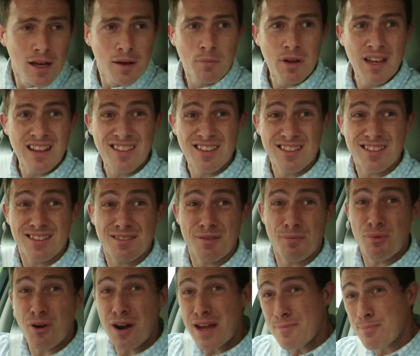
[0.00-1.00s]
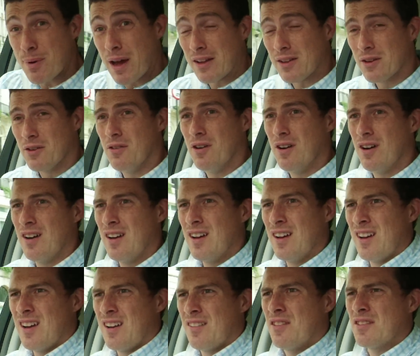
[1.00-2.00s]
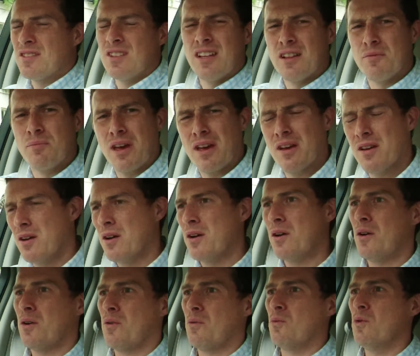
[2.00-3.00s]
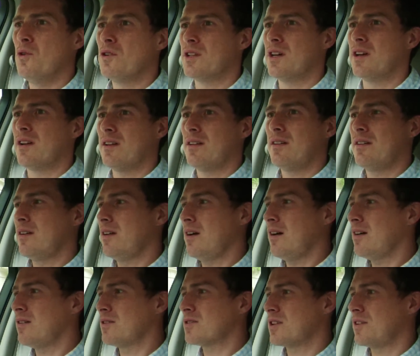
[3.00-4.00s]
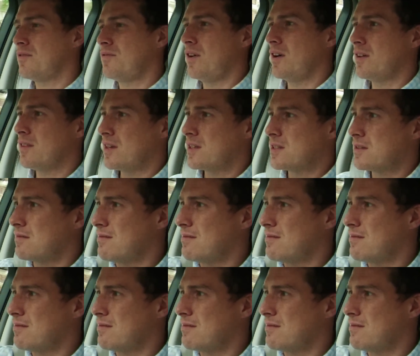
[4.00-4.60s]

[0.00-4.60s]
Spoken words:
mean that the brake pedal feels a little bit wooden, and I also find this